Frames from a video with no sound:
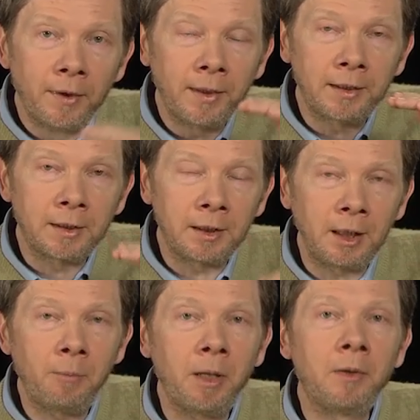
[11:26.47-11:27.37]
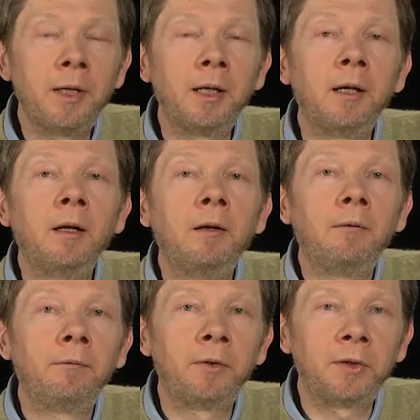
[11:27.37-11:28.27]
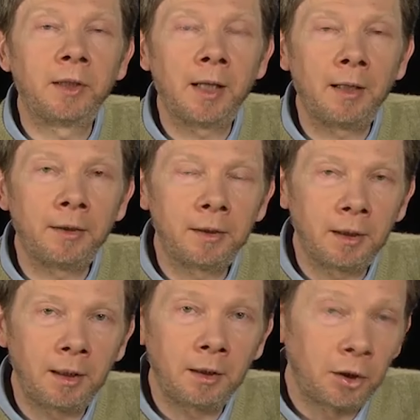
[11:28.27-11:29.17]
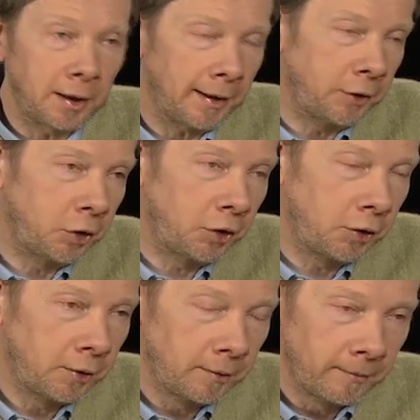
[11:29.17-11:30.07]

that's deeper than physicality, touch,